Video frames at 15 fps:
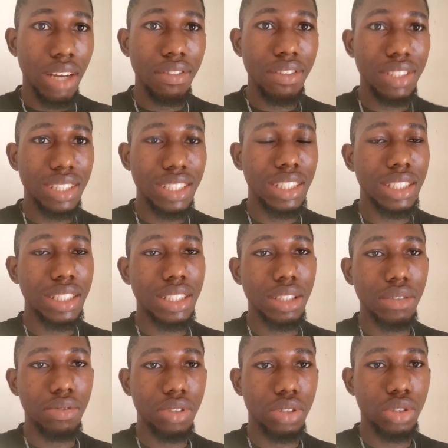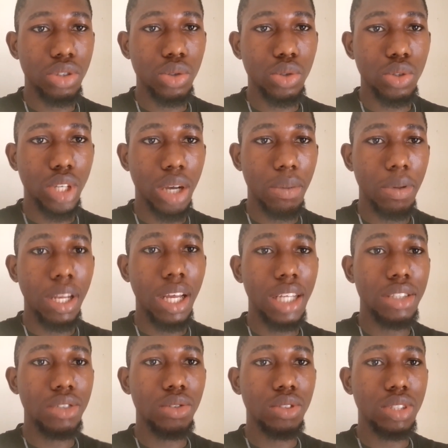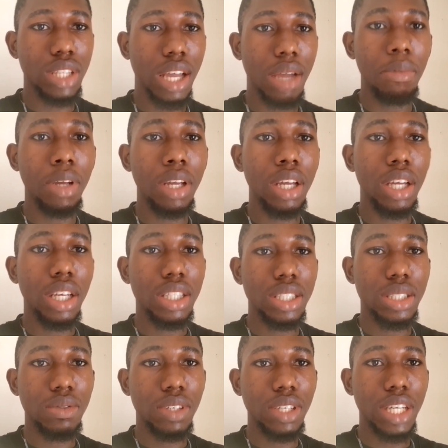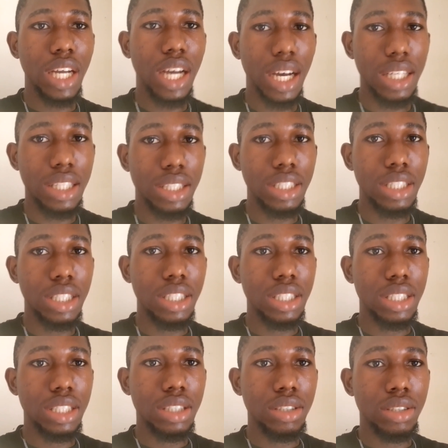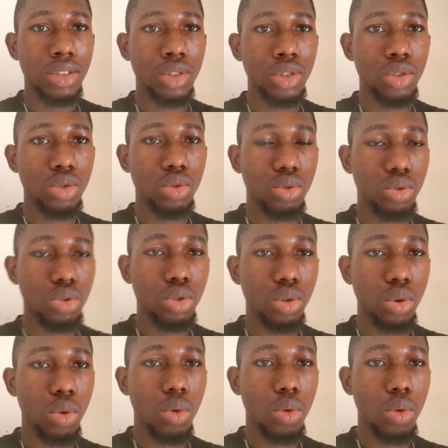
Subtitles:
Everything is different. So to capitalize on time, it is very hard to do so.